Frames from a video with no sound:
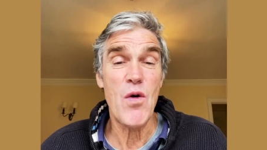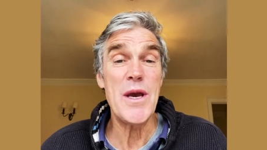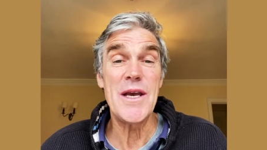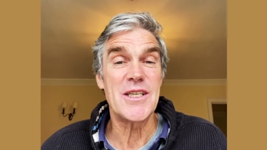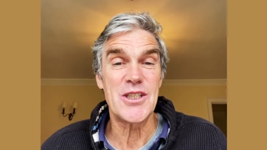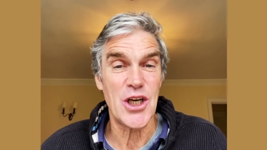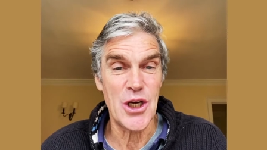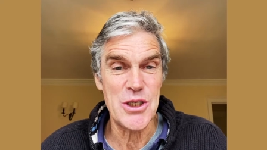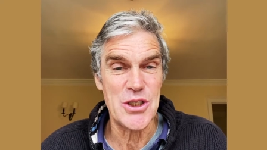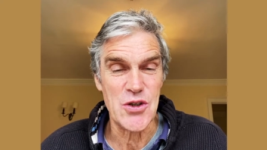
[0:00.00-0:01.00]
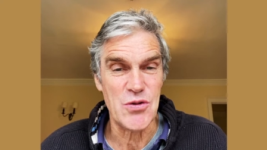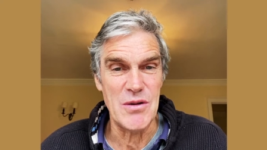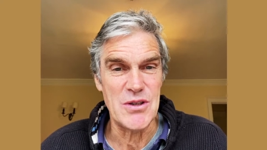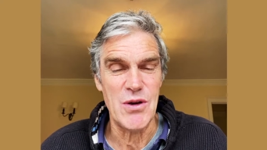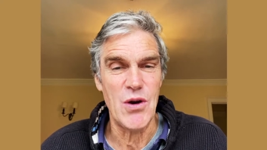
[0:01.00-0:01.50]
we turn to
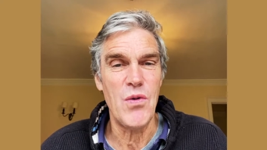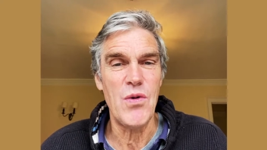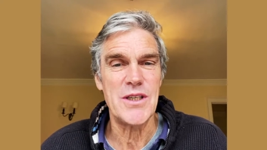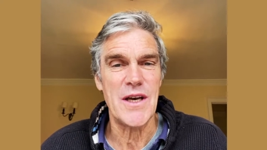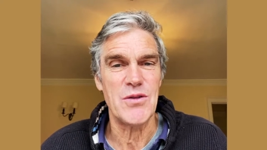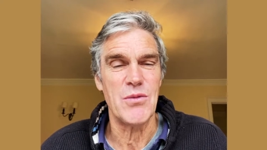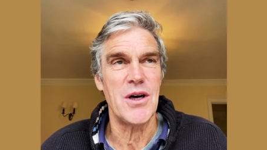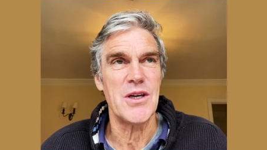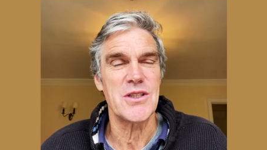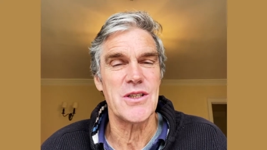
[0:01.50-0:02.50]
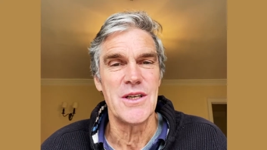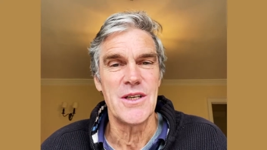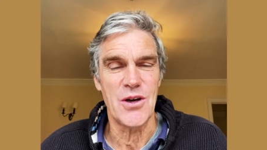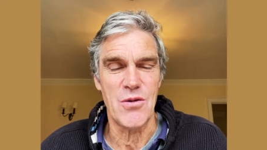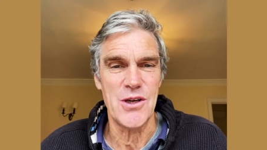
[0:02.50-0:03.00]
scripture, we always have to ask
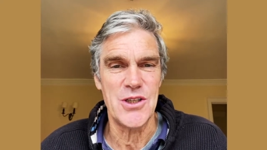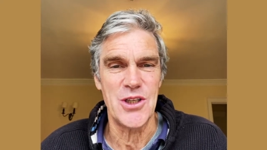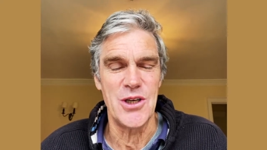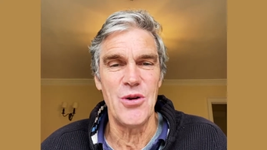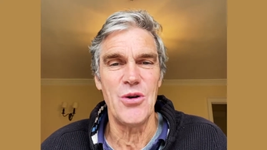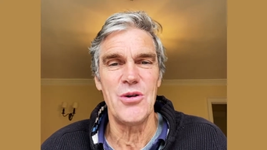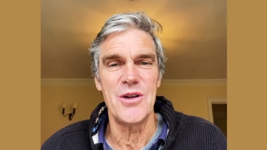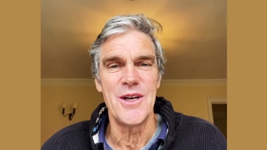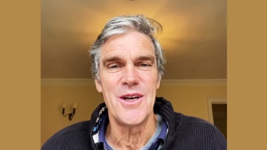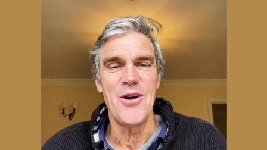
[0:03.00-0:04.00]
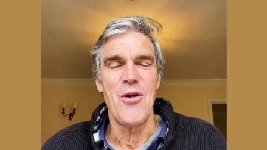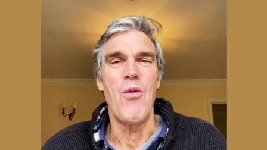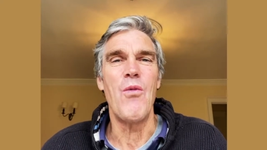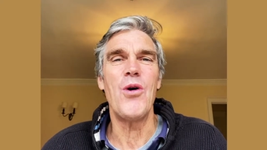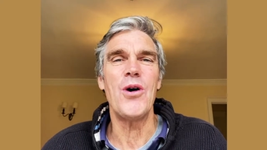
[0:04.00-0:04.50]
the question, Lord,
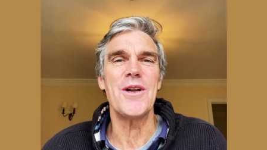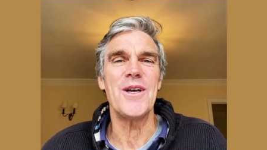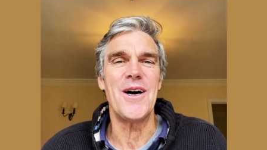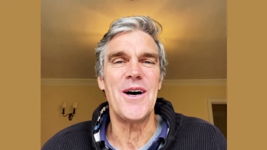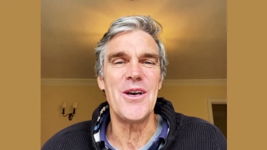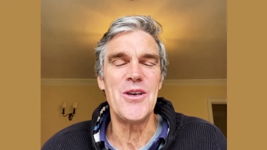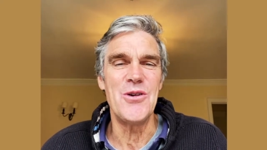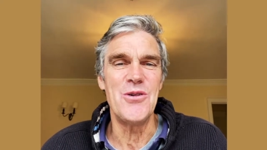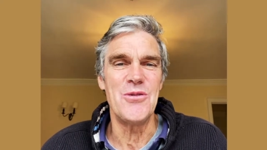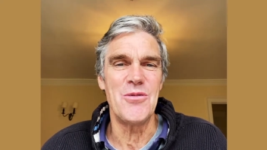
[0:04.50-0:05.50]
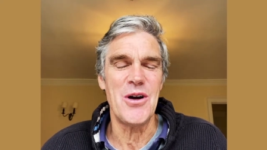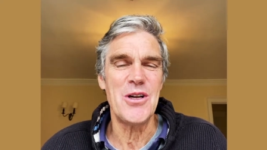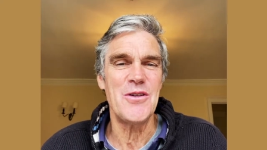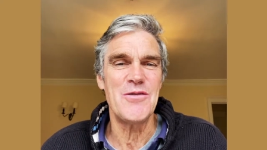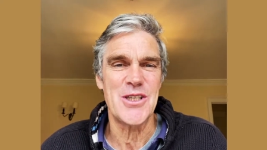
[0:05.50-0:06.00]
what are you, why
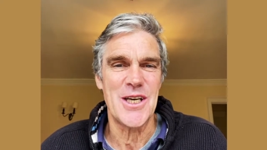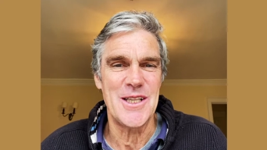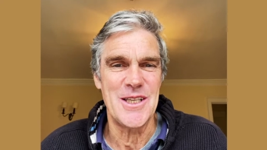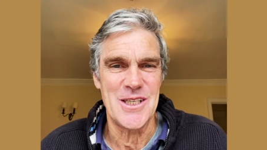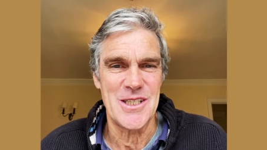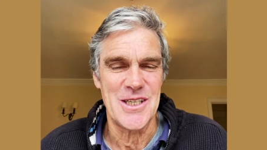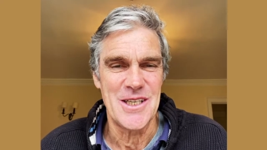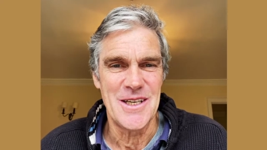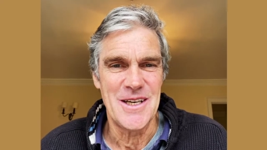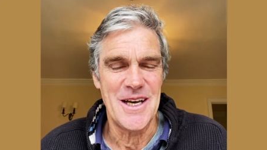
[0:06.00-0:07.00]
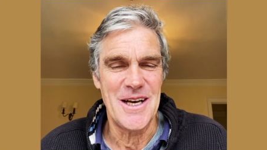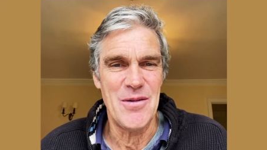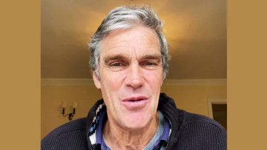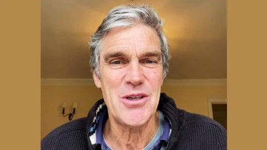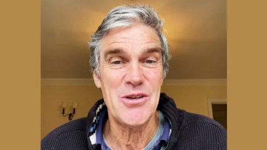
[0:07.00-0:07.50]
did you saying this? Uh,
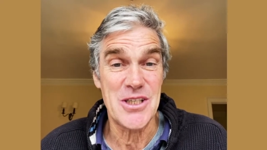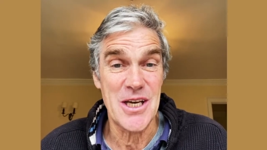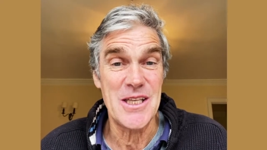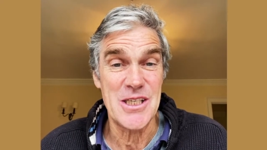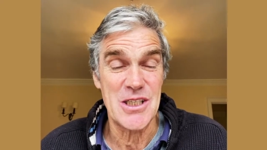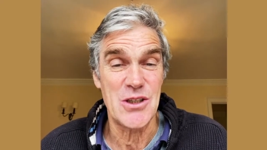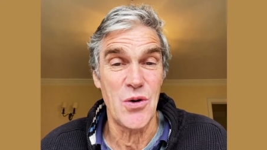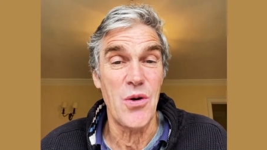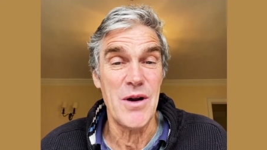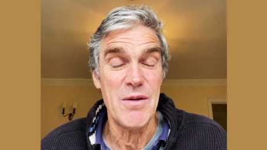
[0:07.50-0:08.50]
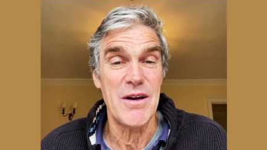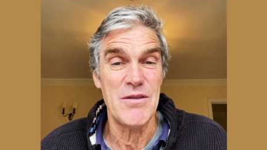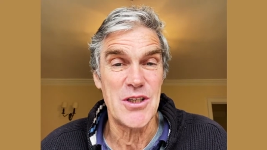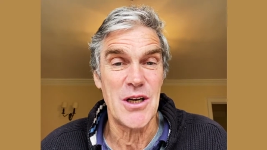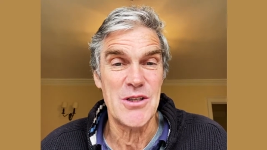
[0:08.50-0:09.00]
why did you say this story? Why do
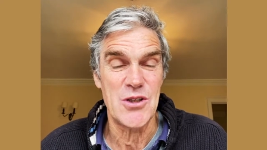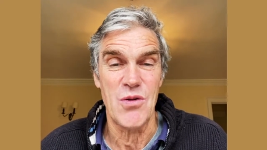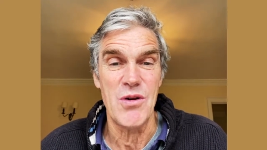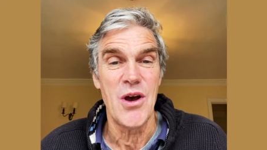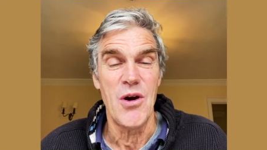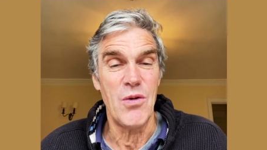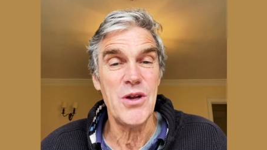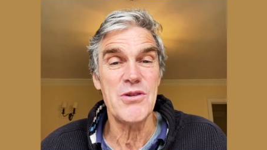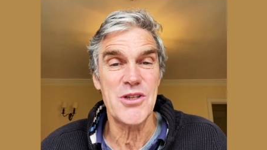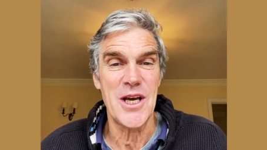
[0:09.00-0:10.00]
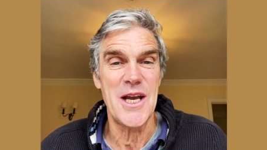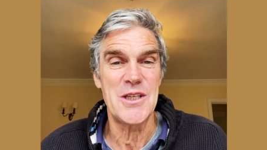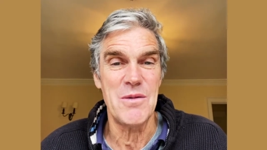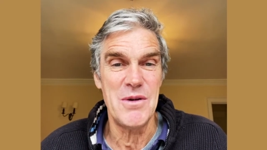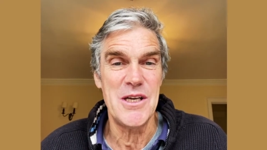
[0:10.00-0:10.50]
you tell this story? What are you saying
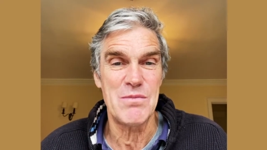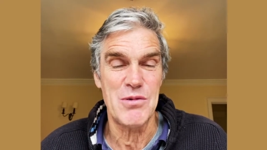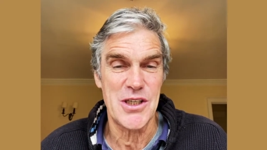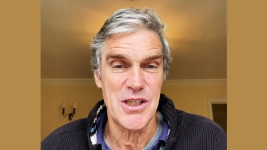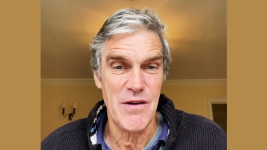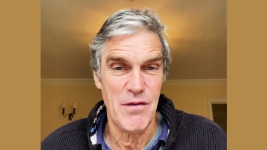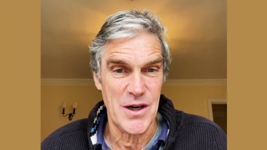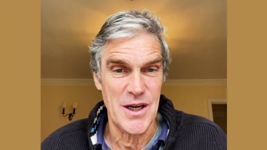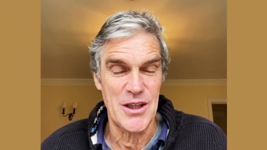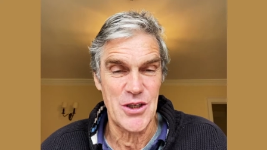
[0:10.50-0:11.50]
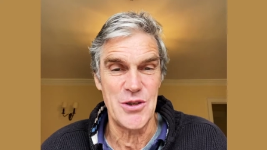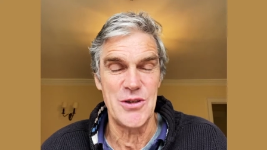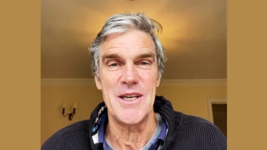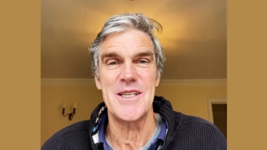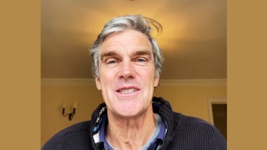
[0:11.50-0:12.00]
to me specifically through
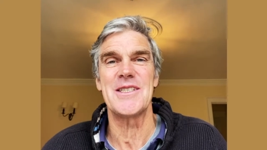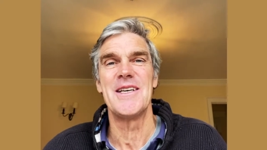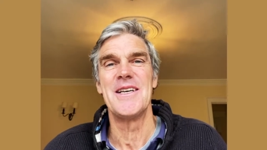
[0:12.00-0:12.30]
this?